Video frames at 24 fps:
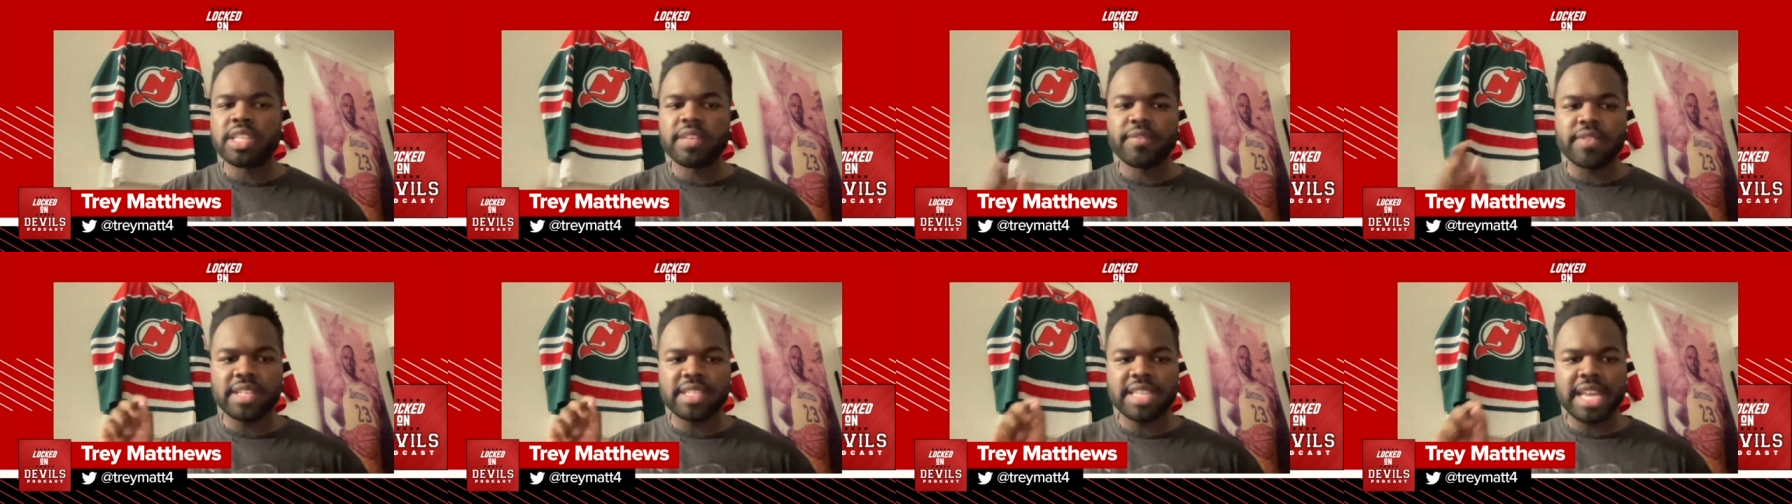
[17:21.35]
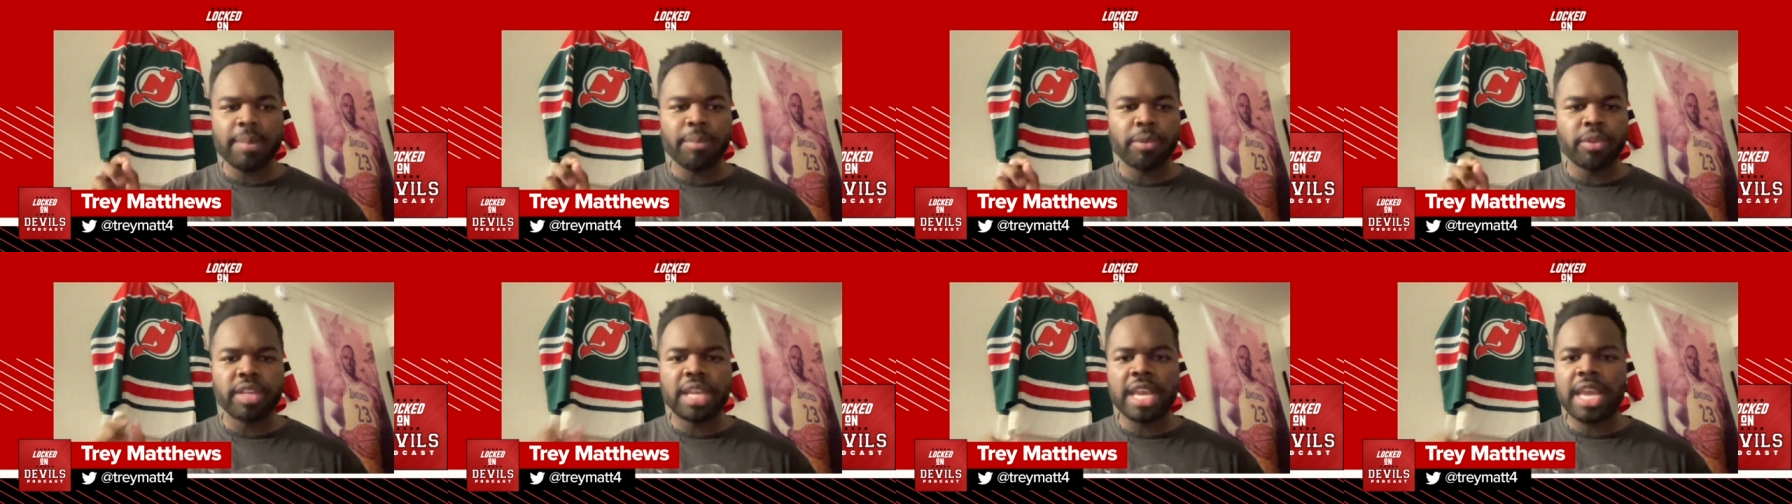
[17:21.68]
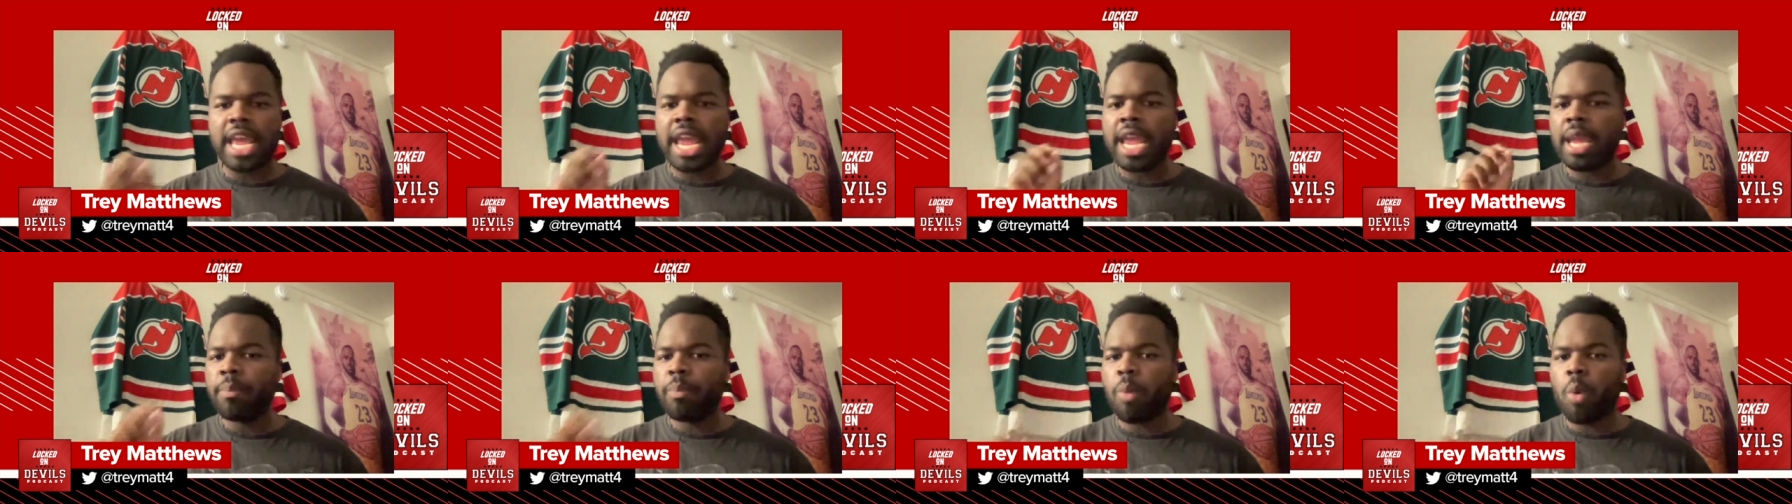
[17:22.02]
if he's able to
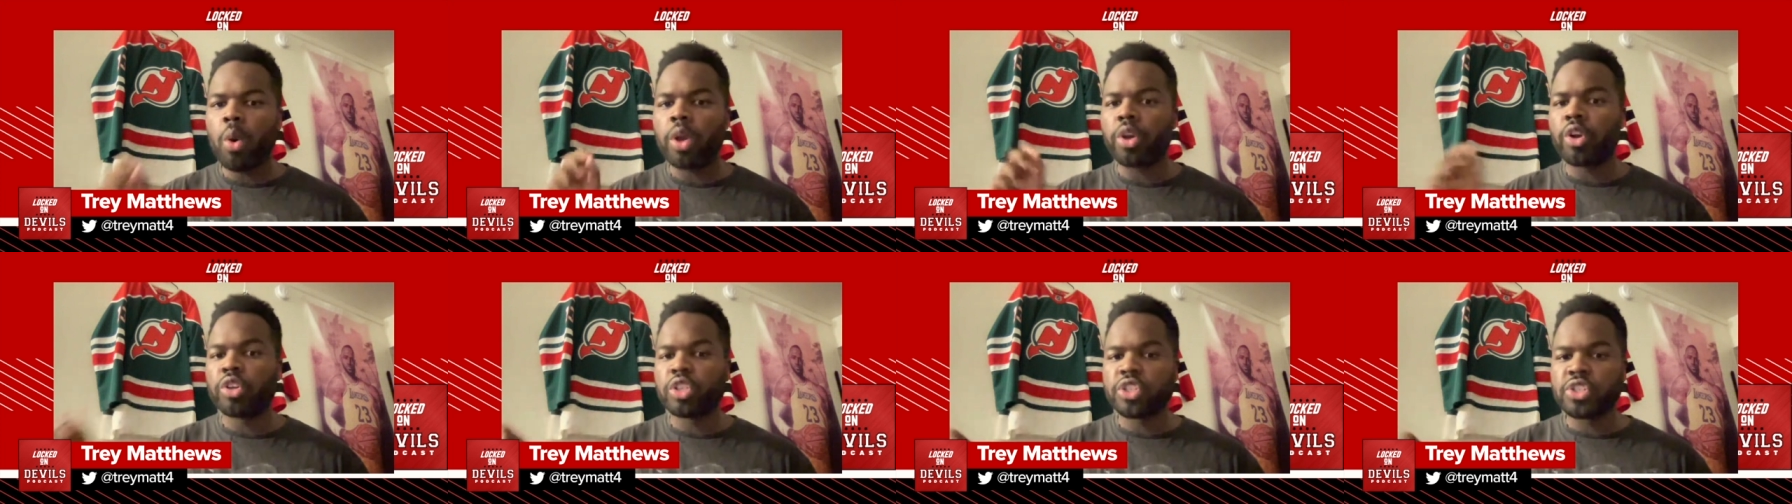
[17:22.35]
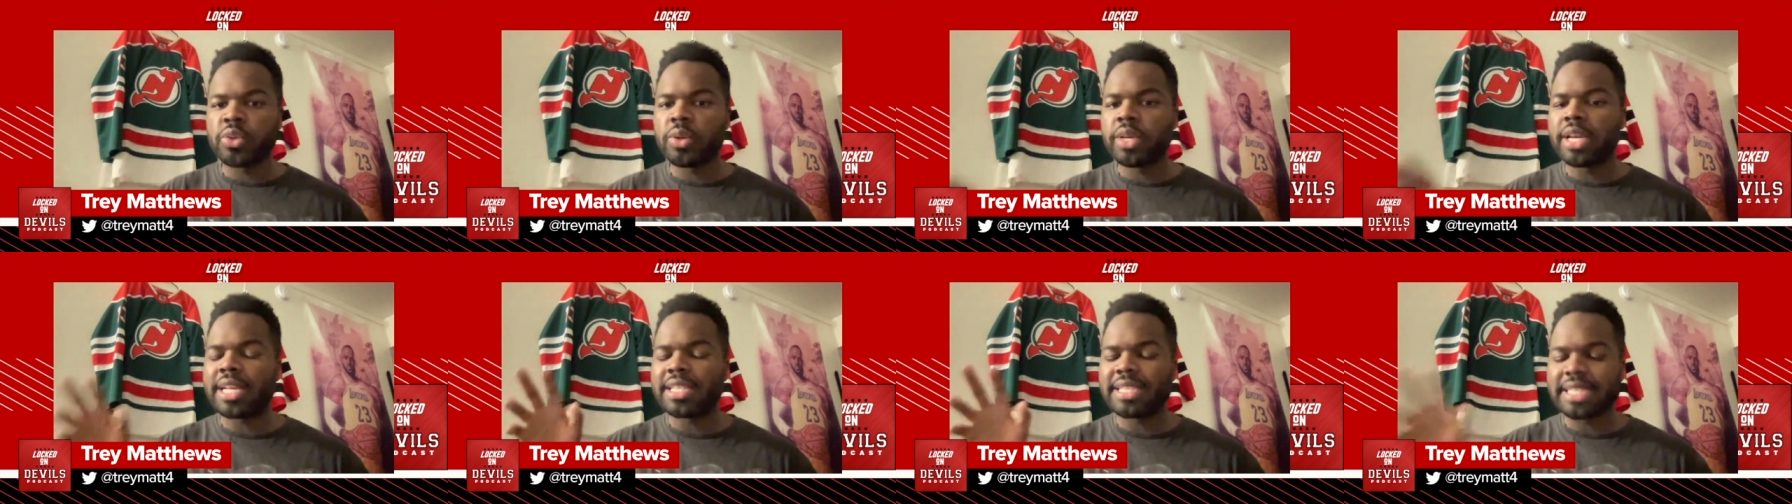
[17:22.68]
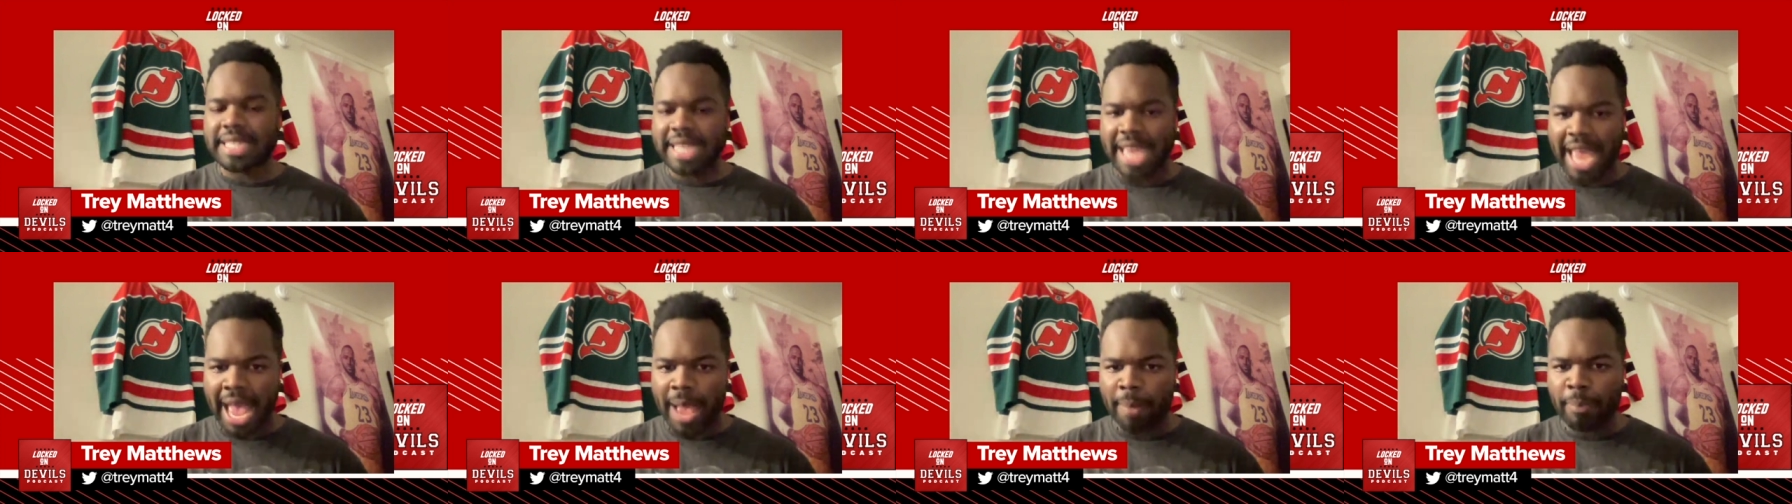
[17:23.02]
get a point or two against
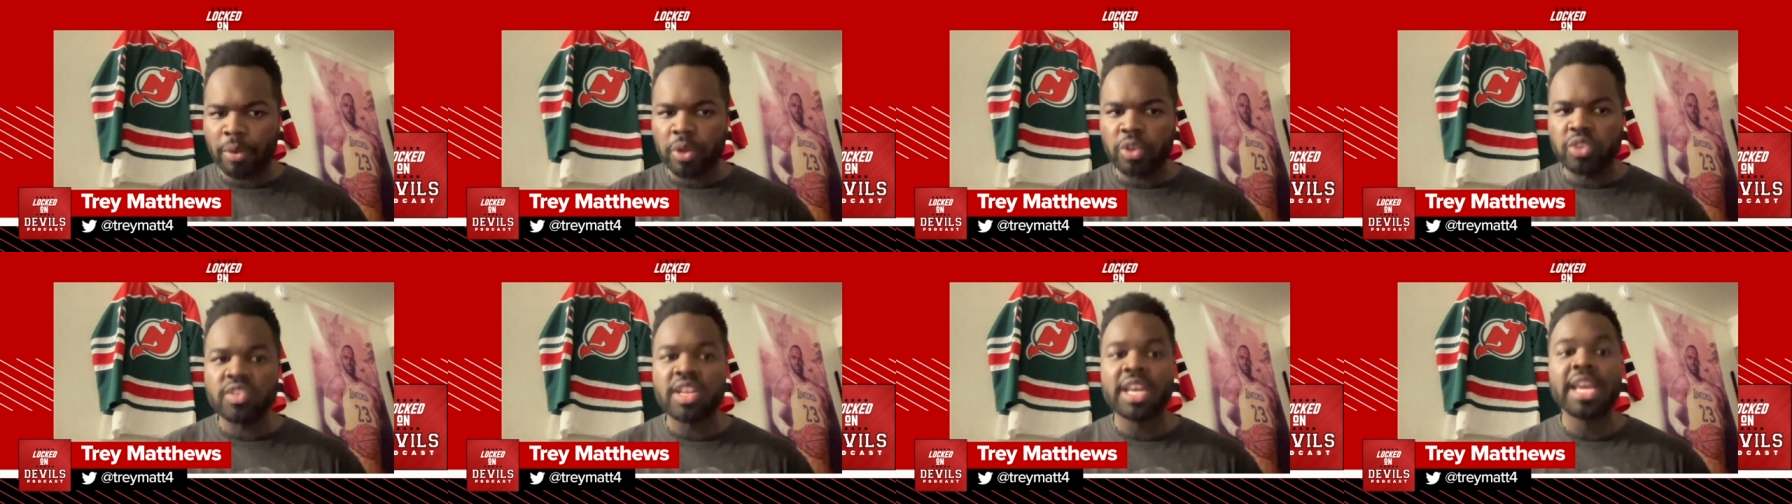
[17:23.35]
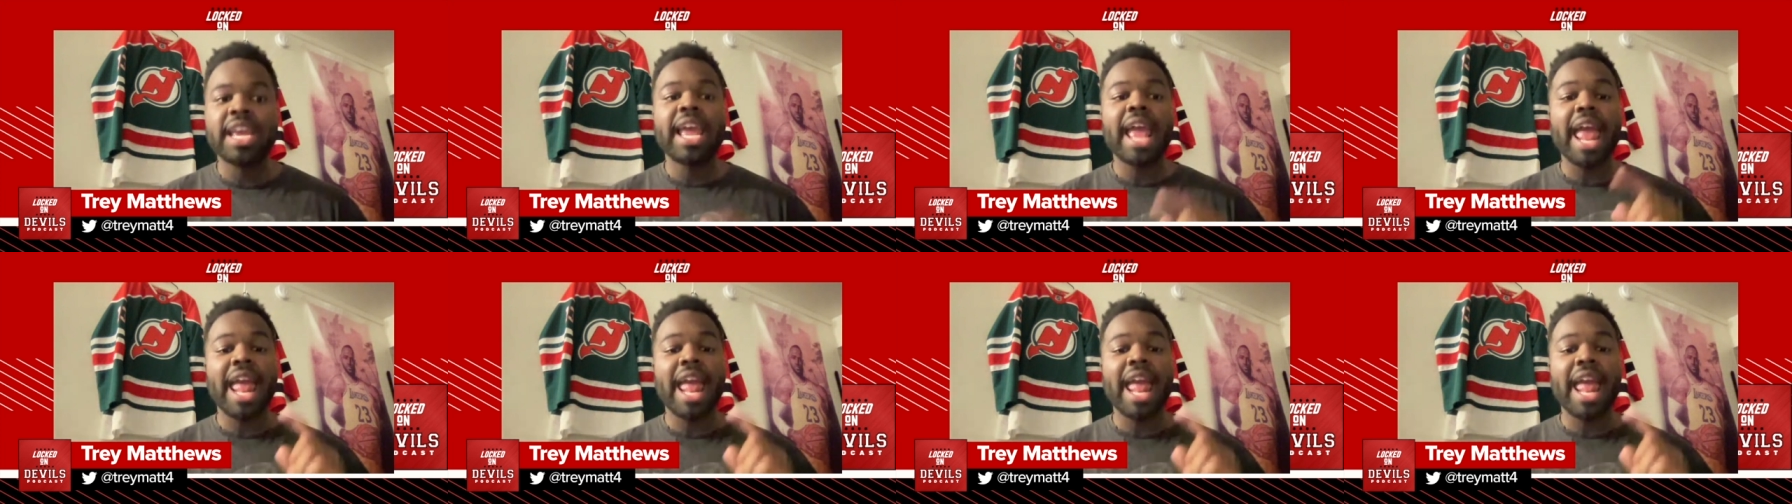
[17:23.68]
the Capitals,